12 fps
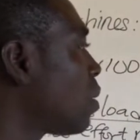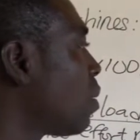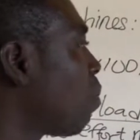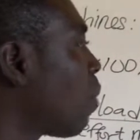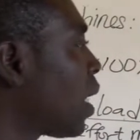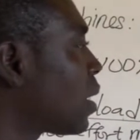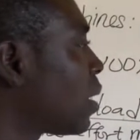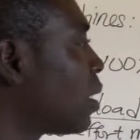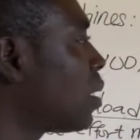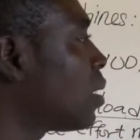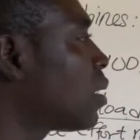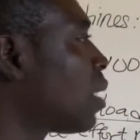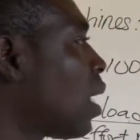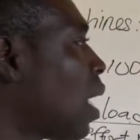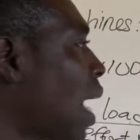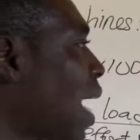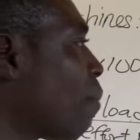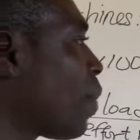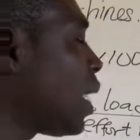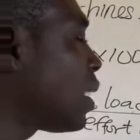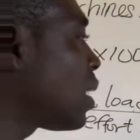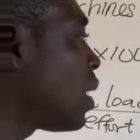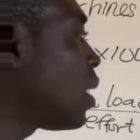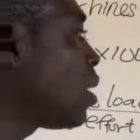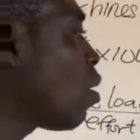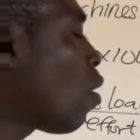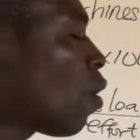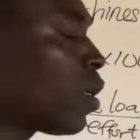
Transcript: machines are maintained or